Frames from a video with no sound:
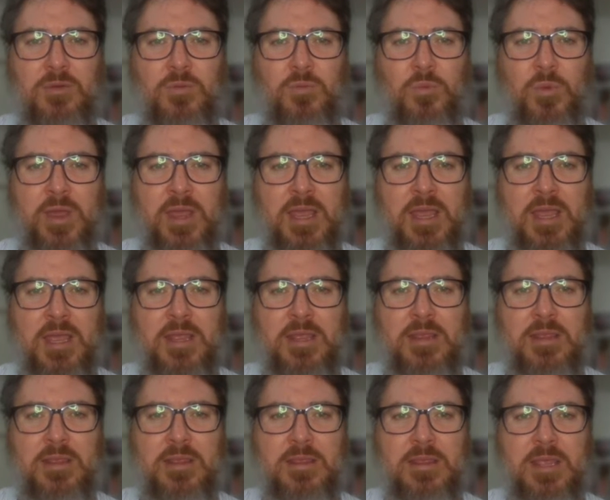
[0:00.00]
where
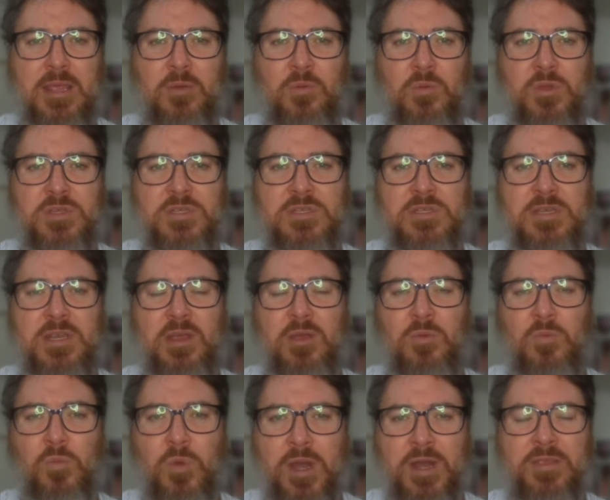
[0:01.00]
there was
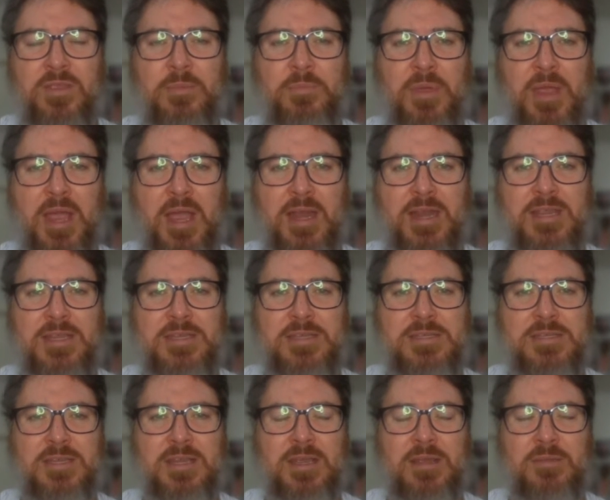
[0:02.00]
one of the parties